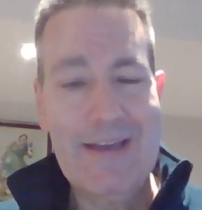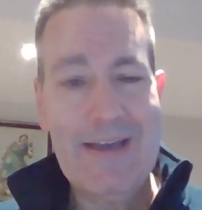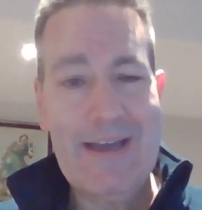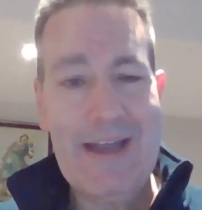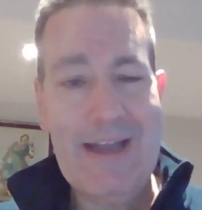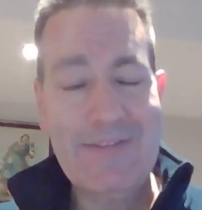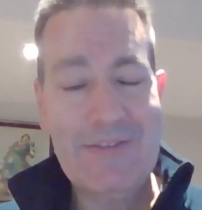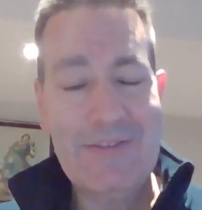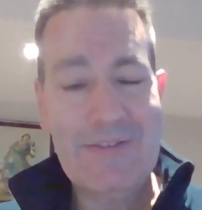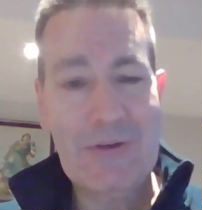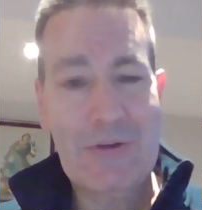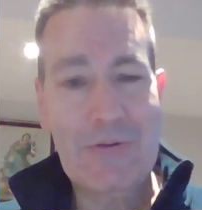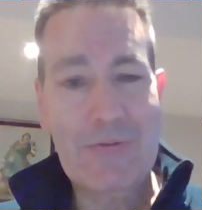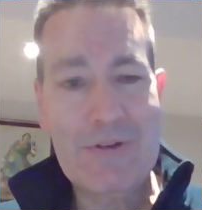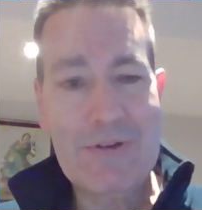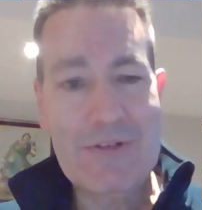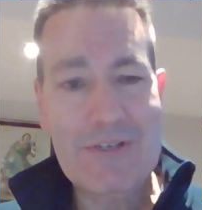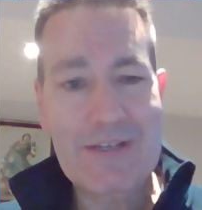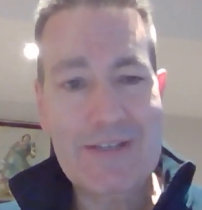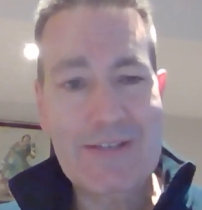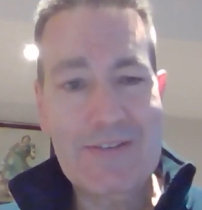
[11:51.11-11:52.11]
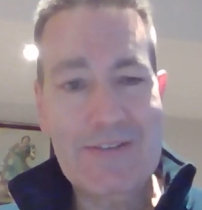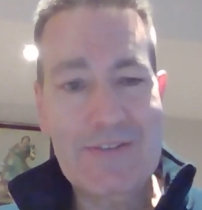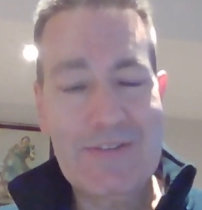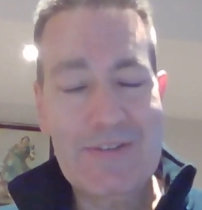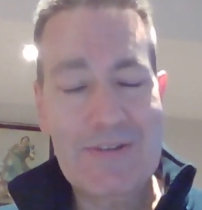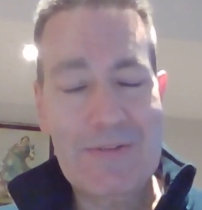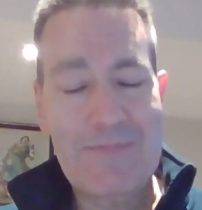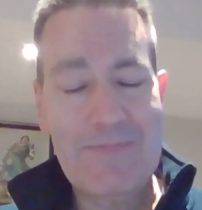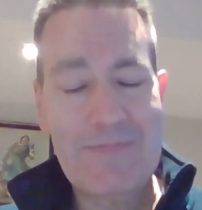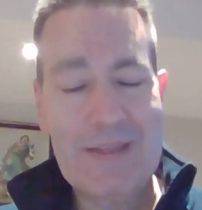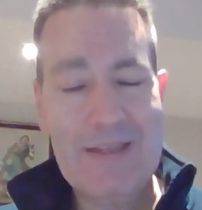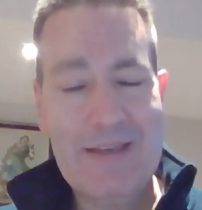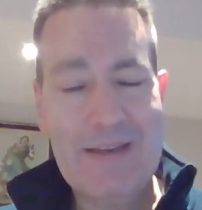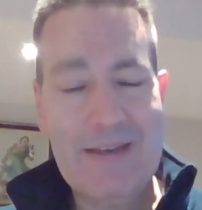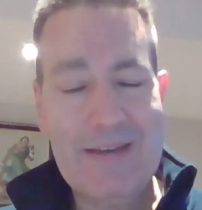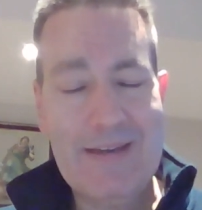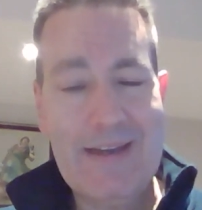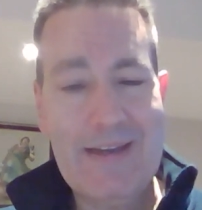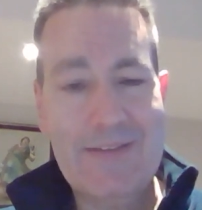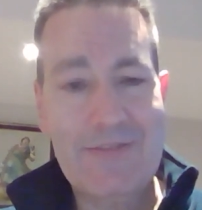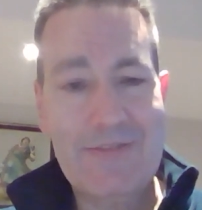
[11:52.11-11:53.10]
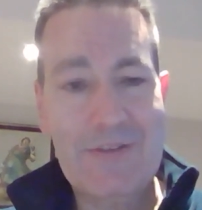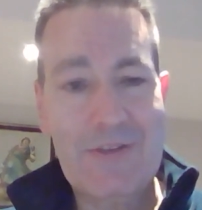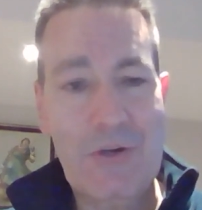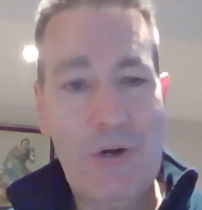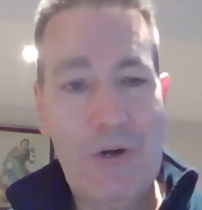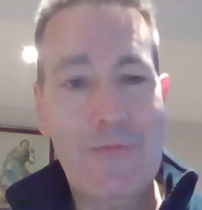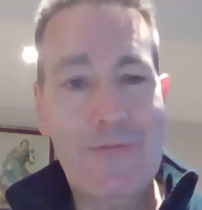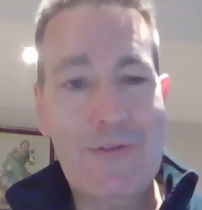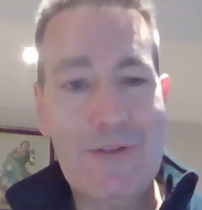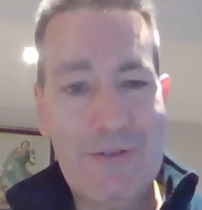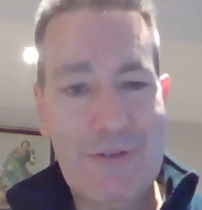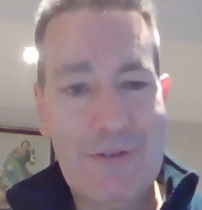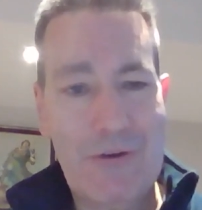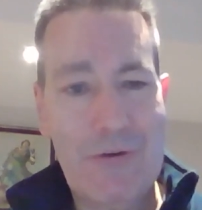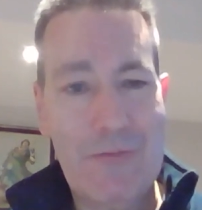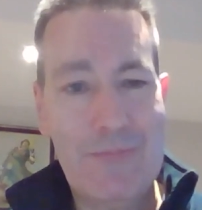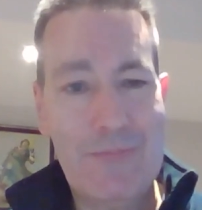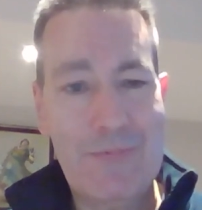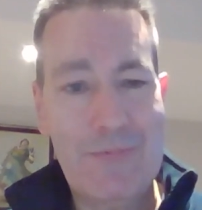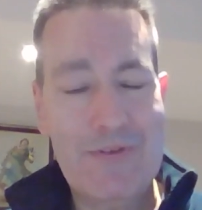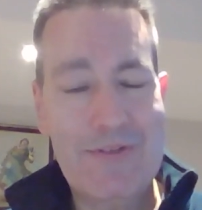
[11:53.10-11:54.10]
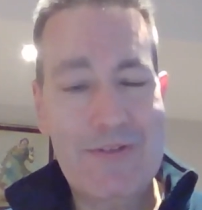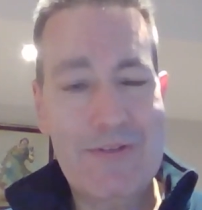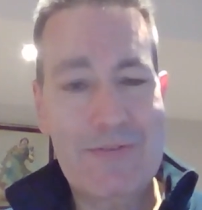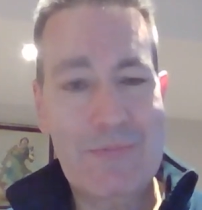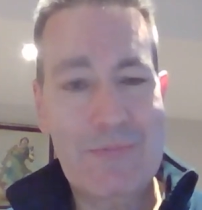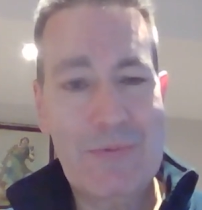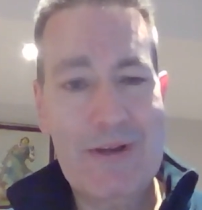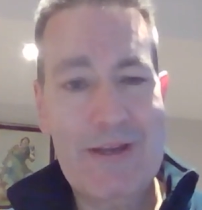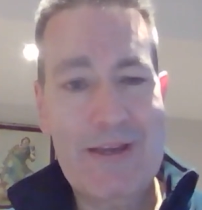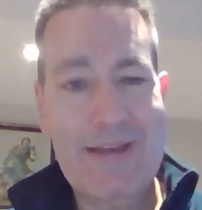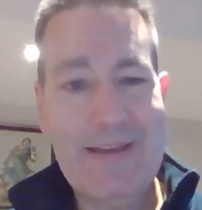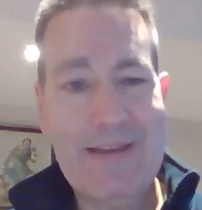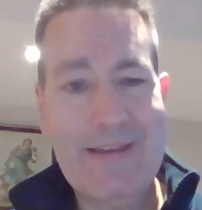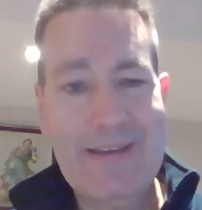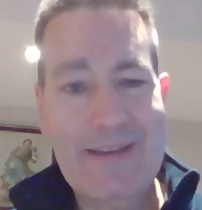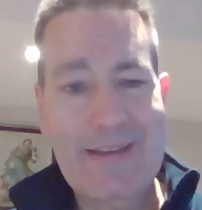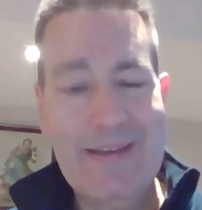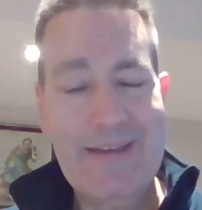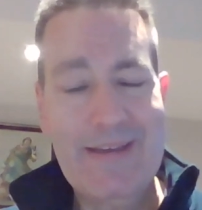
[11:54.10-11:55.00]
has its origins as a coffee shop, which is where